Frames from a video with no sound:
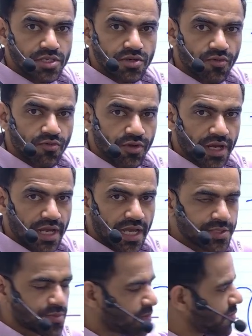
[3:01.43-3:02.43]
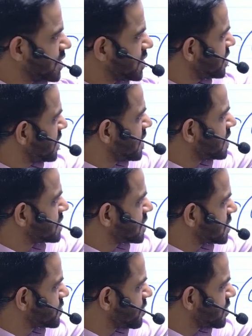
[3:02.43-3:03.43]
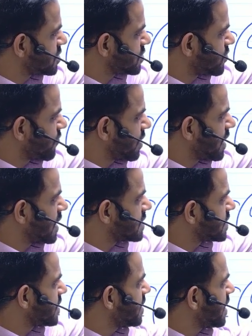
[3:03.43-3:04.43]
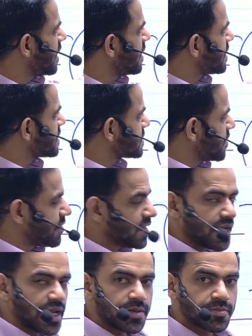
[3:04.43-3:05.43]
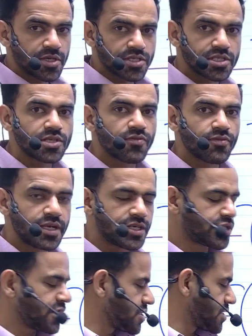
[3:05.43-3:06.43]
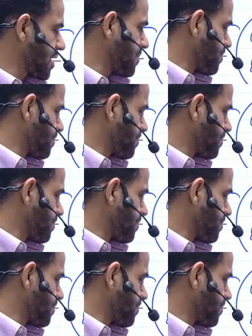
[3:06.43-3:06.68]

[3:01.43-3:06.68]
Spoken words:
of India's population, 6% of India's area, 78% of literacy.